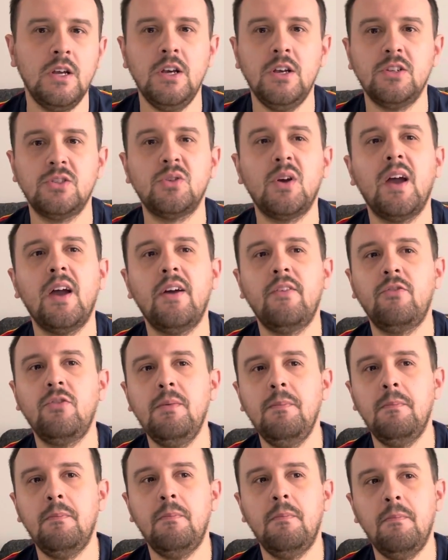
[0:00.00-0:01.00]
So
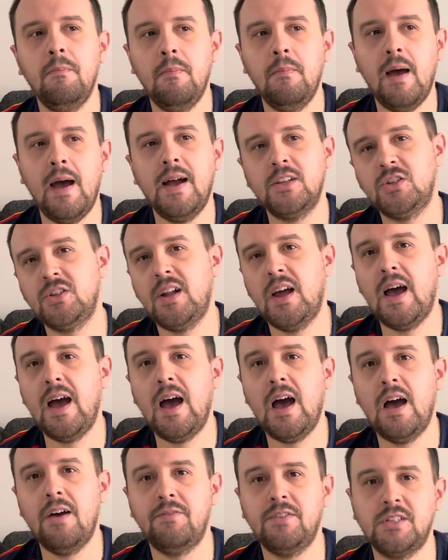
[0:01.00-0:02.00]
every match and a
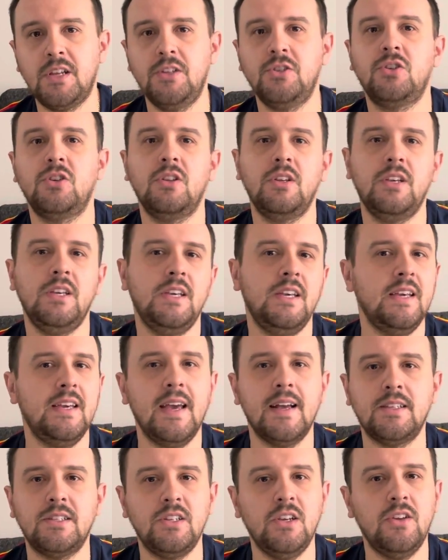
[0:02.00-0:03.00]
half, essentially, he
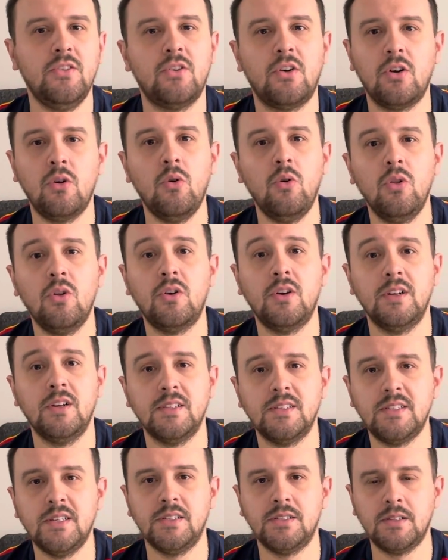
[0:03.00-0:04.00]
gets either a goal or an
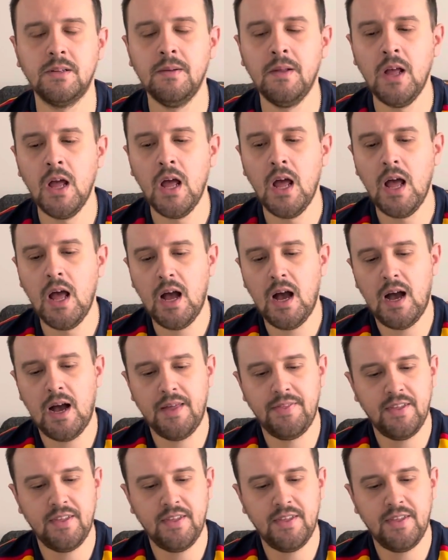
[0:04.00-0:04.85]
assist. The